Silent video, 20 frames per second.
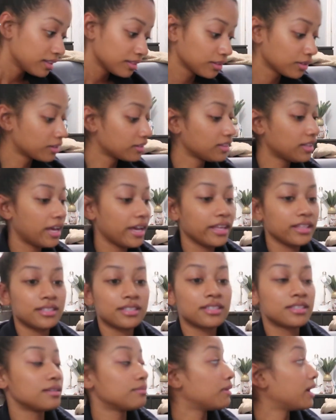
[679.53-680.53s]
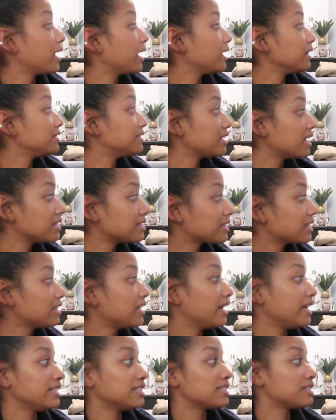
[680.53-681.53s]
little lights to my desk
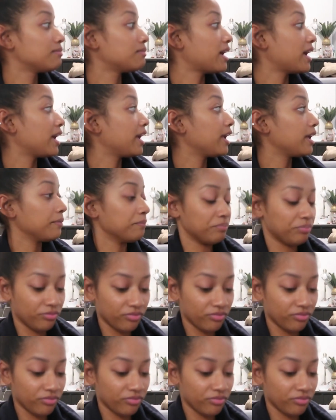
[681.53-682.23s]
light to my